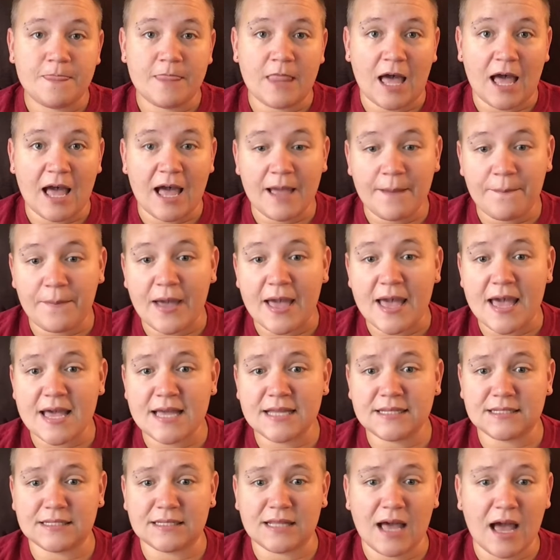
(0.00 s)

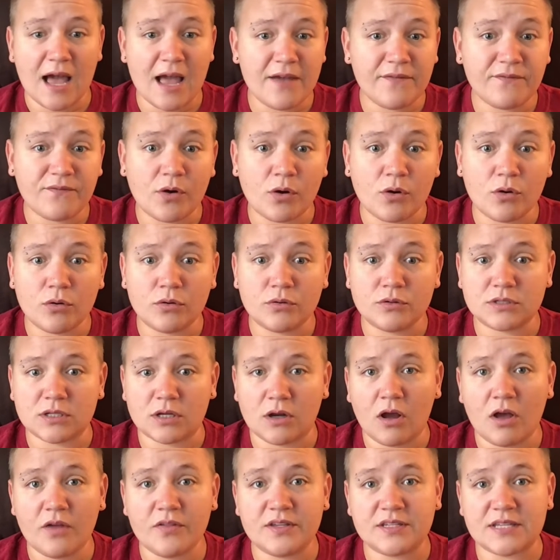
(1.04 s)
iPads and the iPhones and
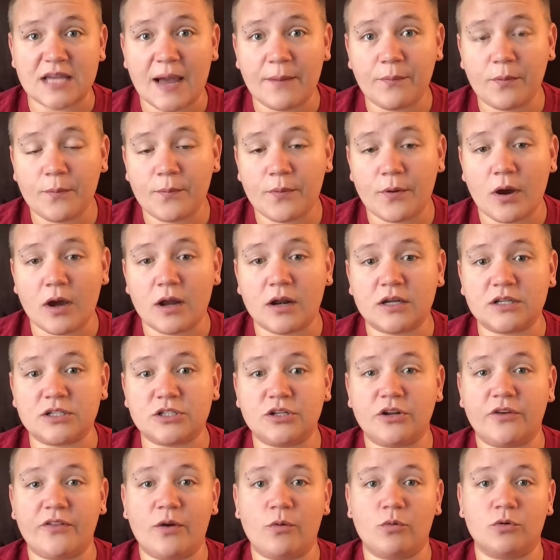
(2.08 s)
all these Apple products,
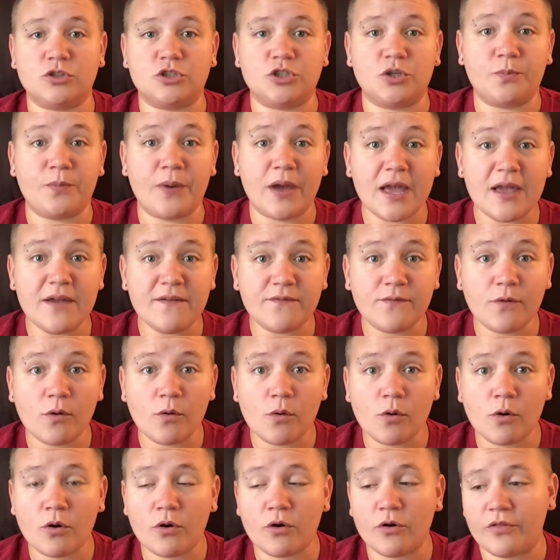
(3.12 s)
they want you to pay
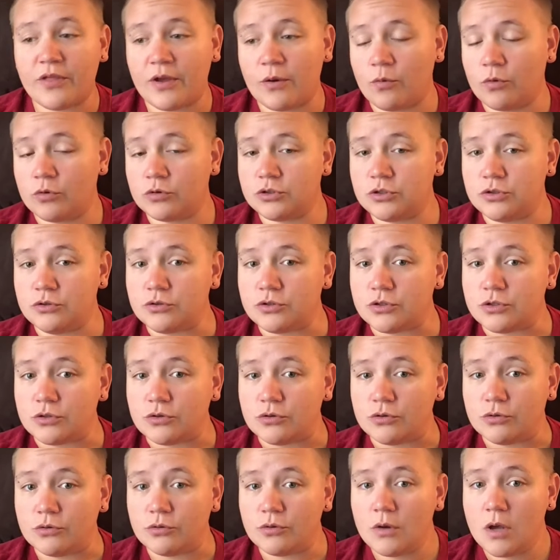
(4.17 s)
for, or they want you
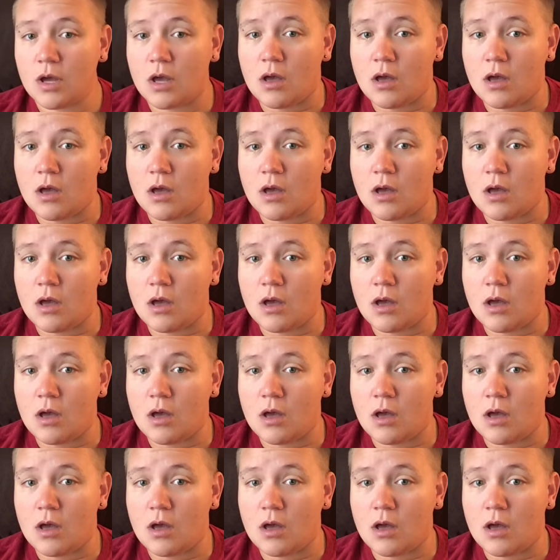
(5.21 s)
to,